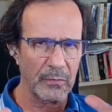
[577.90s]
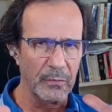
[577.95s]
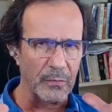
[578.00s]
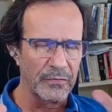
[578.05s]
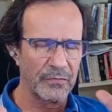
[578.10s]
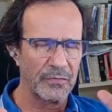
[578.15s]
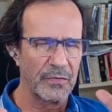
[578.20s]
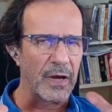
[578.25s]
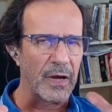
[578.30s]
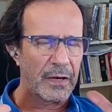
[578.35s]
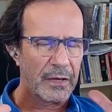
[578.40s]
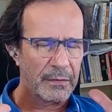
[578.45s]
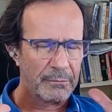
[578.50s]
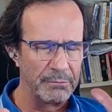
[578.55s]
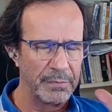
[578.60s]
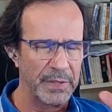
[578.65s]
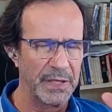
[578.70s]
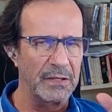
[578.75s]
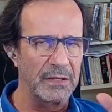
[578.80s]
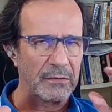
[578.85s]
It was not a
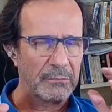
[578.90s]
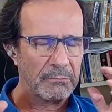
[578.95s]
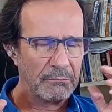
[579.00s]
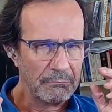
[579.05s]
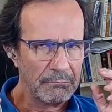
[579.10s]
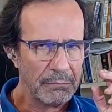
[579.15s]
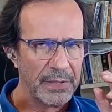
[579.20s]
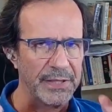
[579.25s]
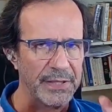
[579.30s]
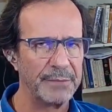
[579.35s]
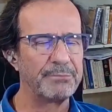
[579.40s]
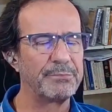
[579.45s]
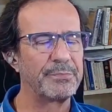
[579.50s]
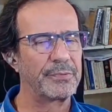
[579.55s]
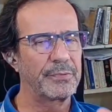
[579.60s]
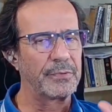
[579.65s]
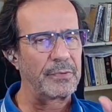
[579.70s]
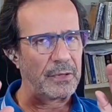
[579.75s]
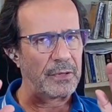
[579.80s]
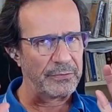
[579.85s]
big bleep
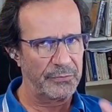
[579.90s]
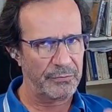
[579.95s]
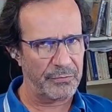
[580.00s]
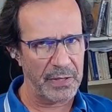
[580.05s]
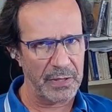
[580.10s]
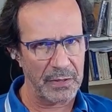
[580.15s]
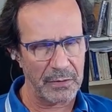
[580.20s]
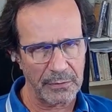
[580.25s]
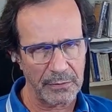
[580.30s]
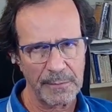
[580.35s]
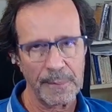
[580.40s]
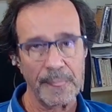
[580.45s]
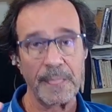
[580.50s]
on the radar.